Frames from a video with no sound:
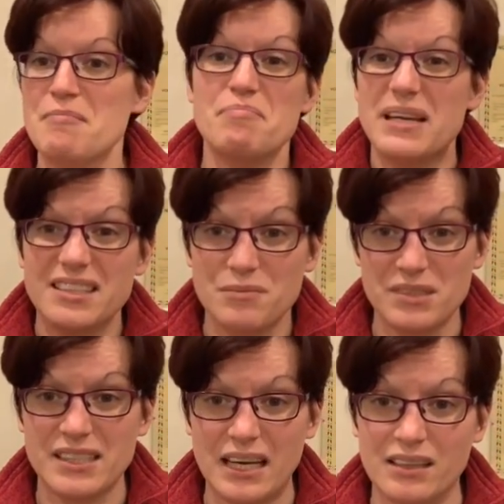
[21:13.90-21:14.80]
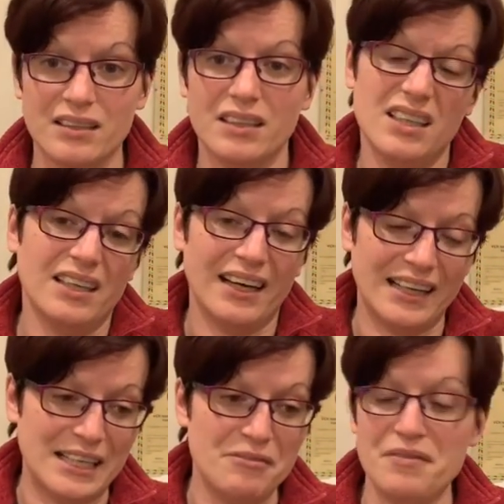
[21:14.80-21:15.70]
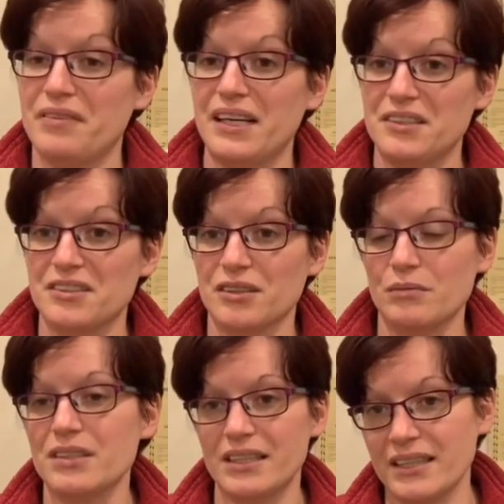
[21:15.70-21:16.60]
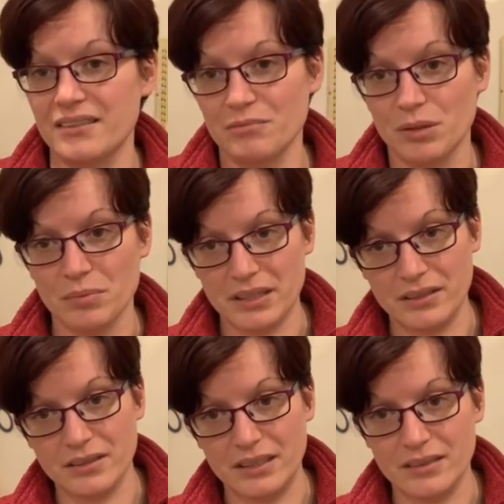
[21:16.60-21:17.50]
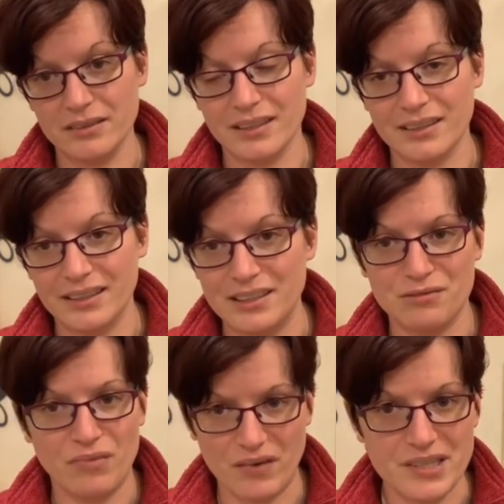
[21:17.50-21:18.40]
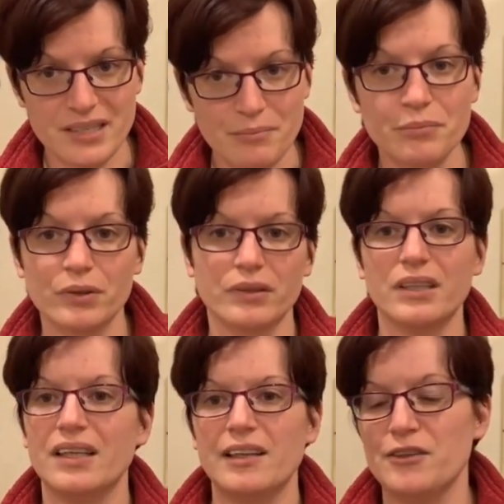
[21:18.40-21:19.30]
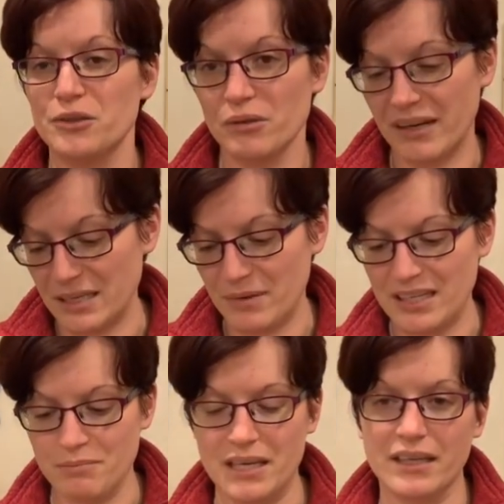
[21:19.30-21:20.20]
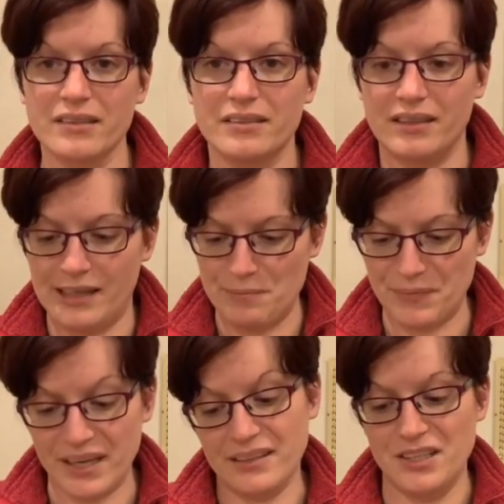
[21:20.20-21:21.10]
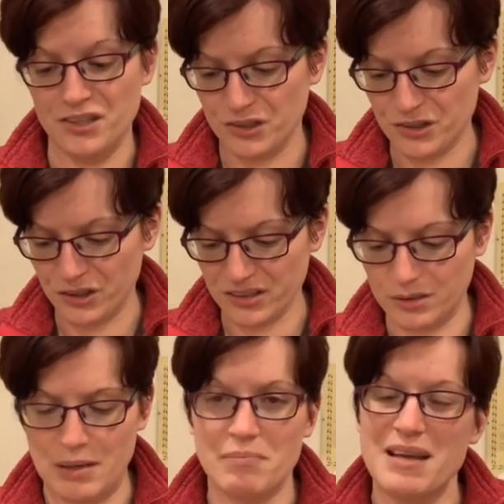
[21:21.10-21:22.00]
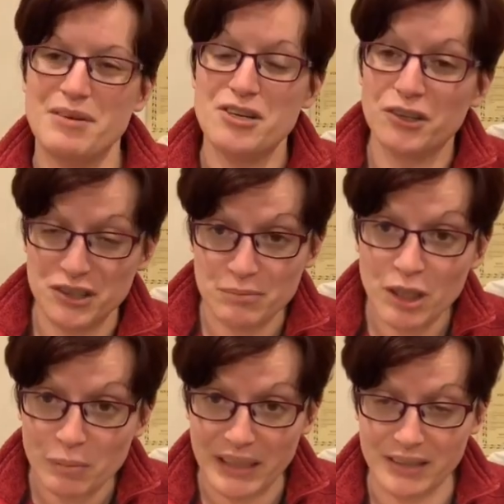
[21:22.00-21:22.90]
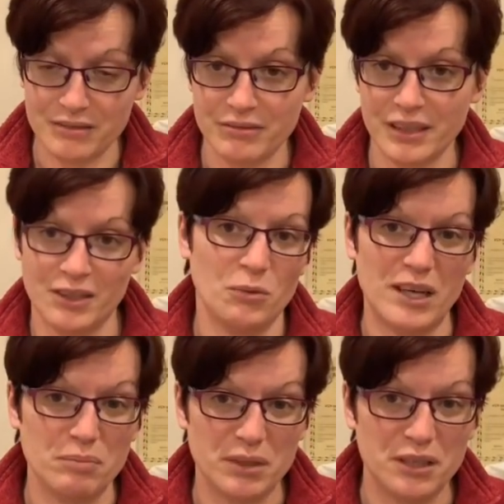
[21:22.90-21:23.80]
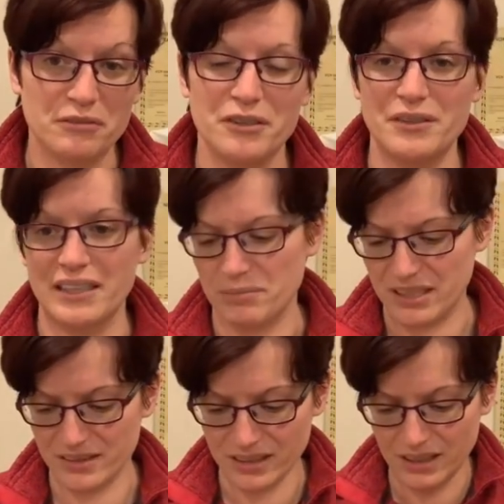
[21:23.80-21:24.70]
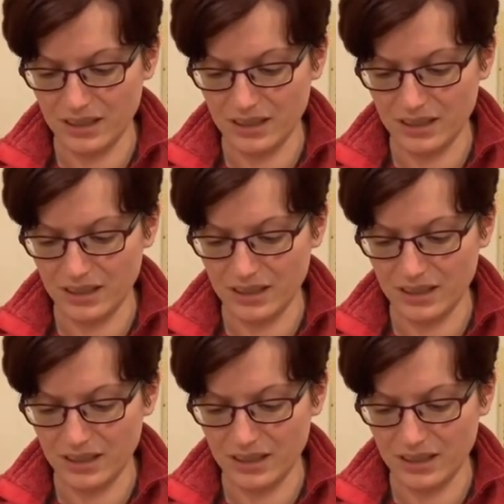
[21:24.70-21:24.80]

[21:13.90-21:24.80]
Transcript: mix them together, and if you find some, stick in some pumpkin seeds. And it's very simple, do a ready-made mix, and then just chuck some in. Maybe chuck a small bag of kind of wild bird food in, because